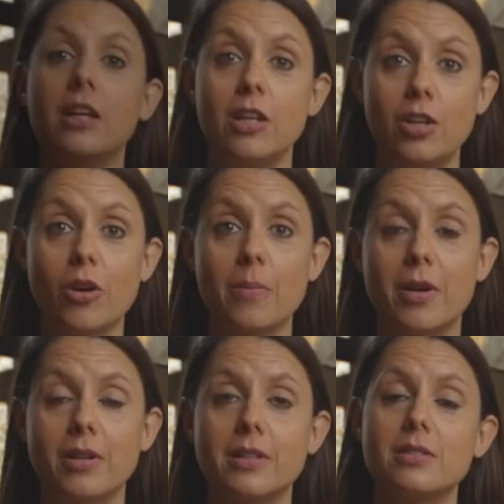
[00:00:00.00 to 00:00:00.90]
In our
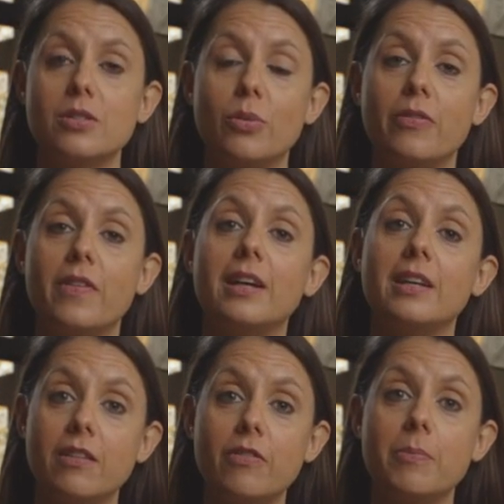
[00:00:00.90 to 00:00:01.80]
markets, you will
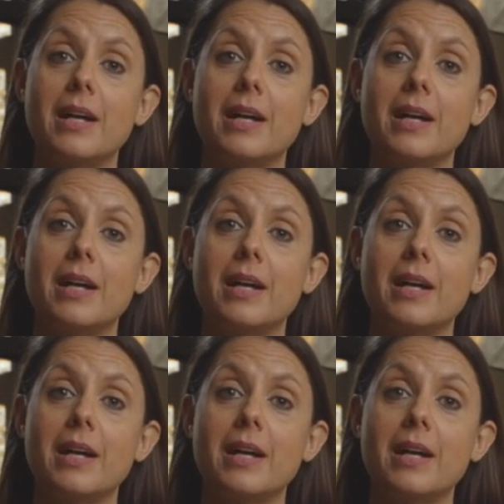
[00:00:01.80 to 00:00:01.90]
find gift